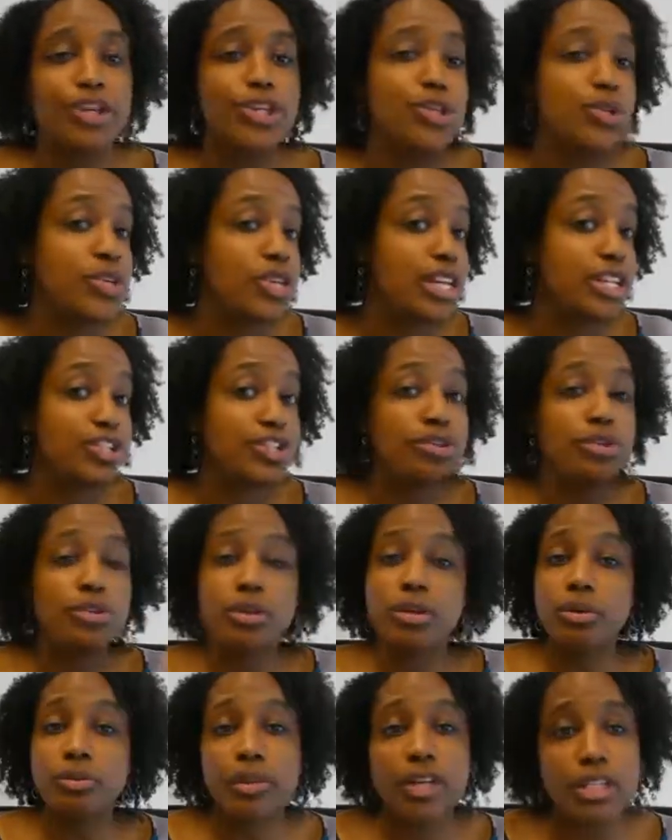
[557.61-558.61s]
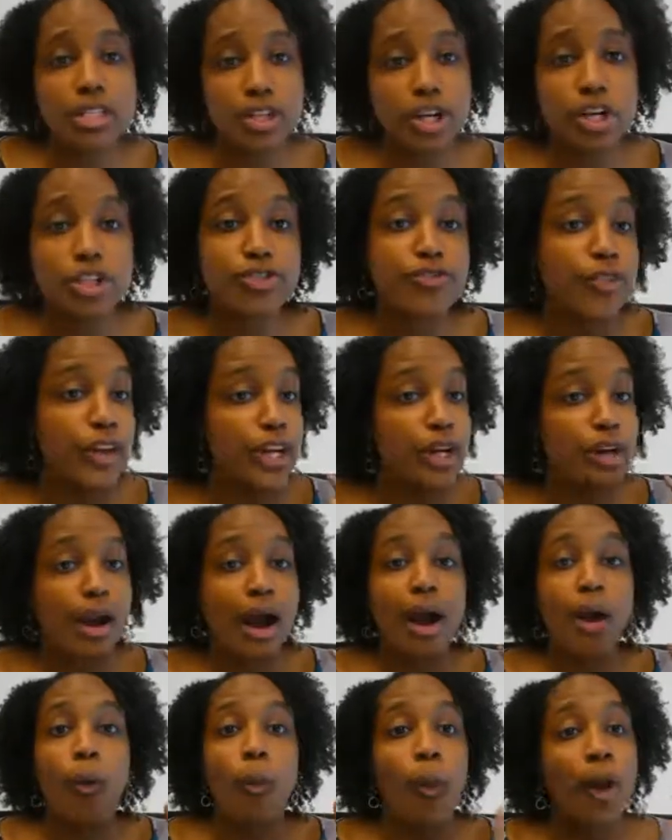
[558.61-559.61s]
You need to do your research, figure
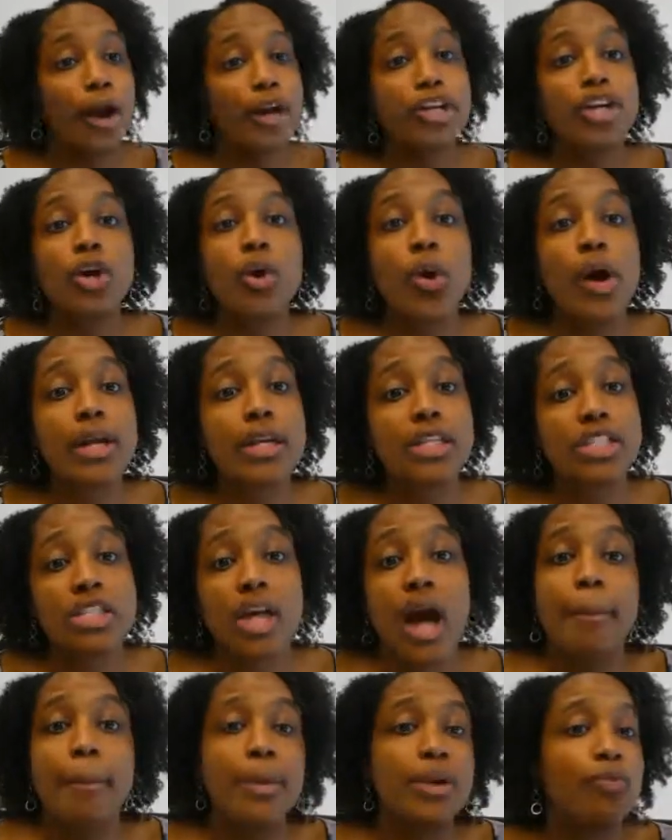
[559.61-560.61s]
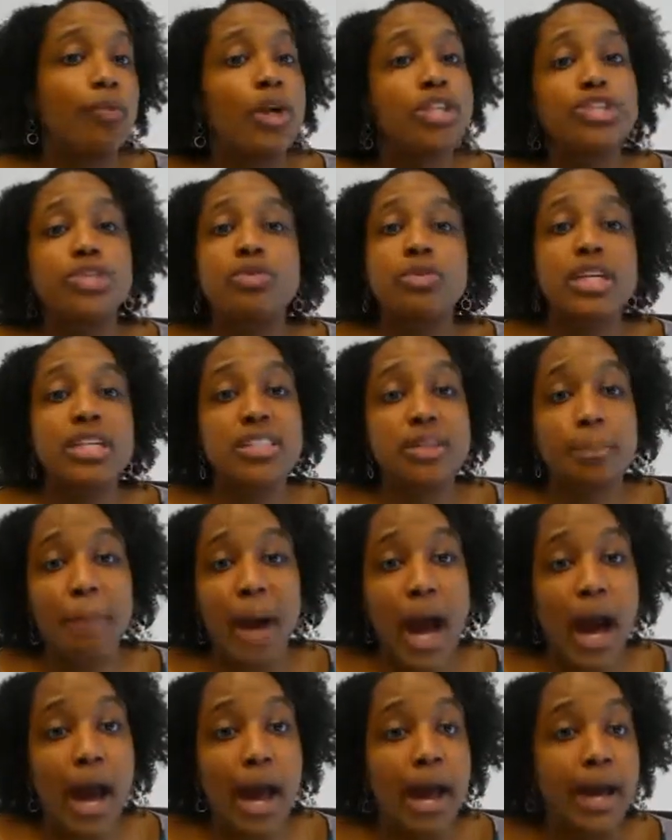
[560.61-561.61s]
out where you're going to shop and what you need to
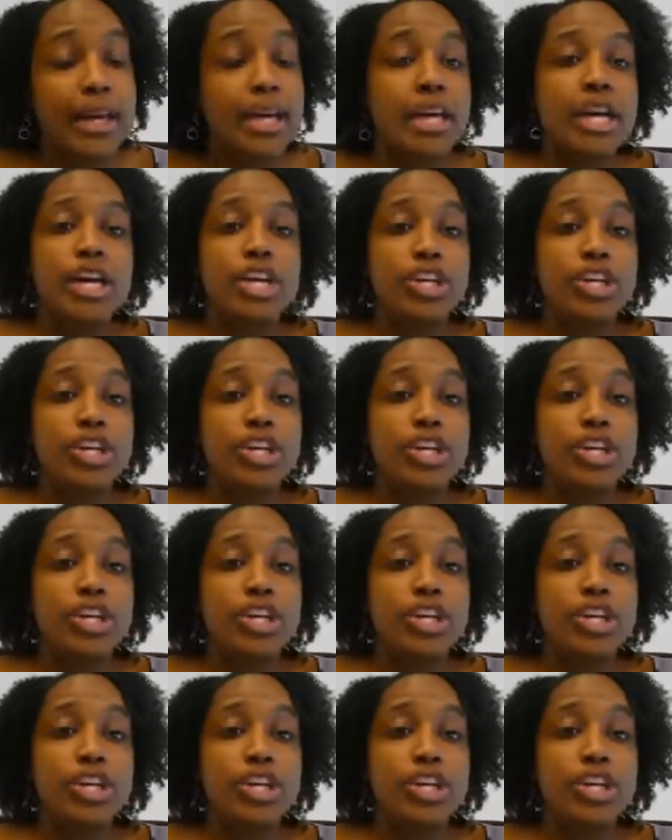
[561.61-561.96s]
buy.